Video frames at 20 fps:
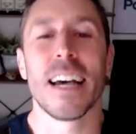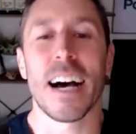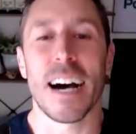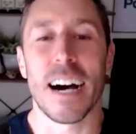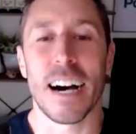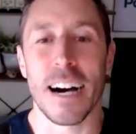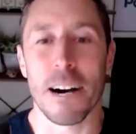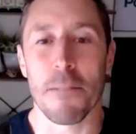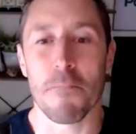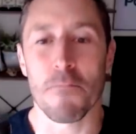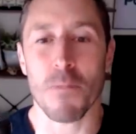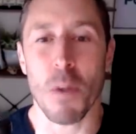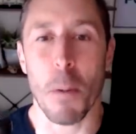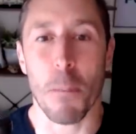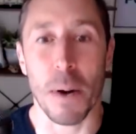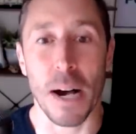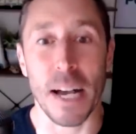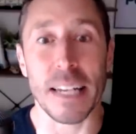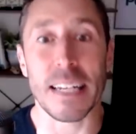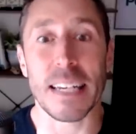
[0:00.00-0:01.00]

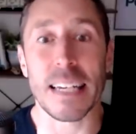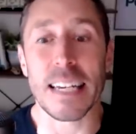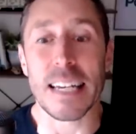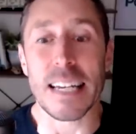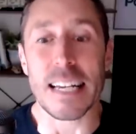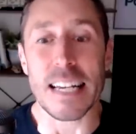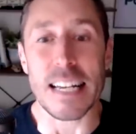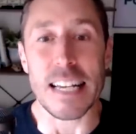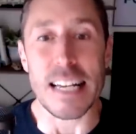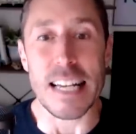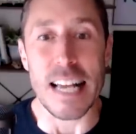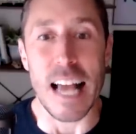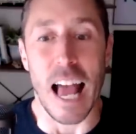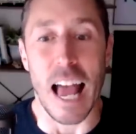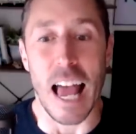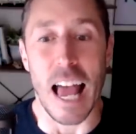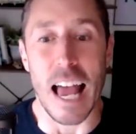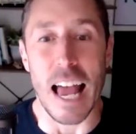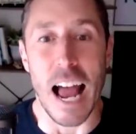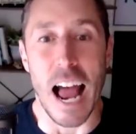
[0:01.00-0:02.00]
But
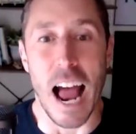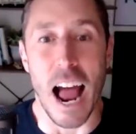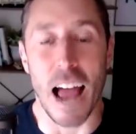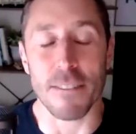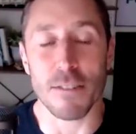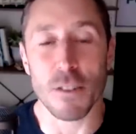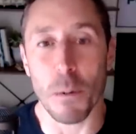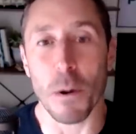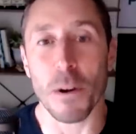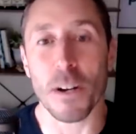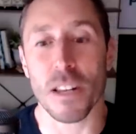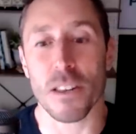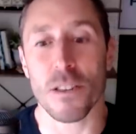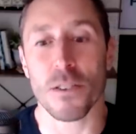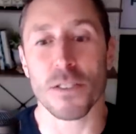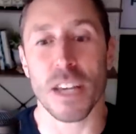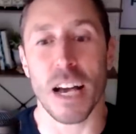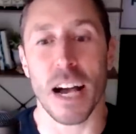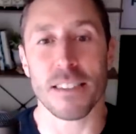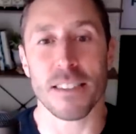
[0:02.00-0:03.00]
I've spoken to
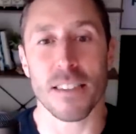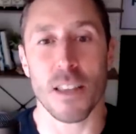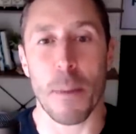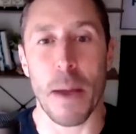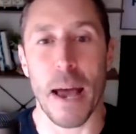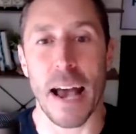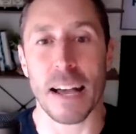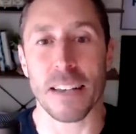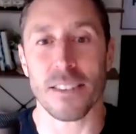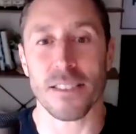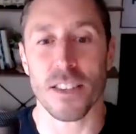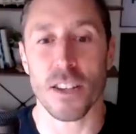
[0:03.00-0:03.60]
those guys in the past.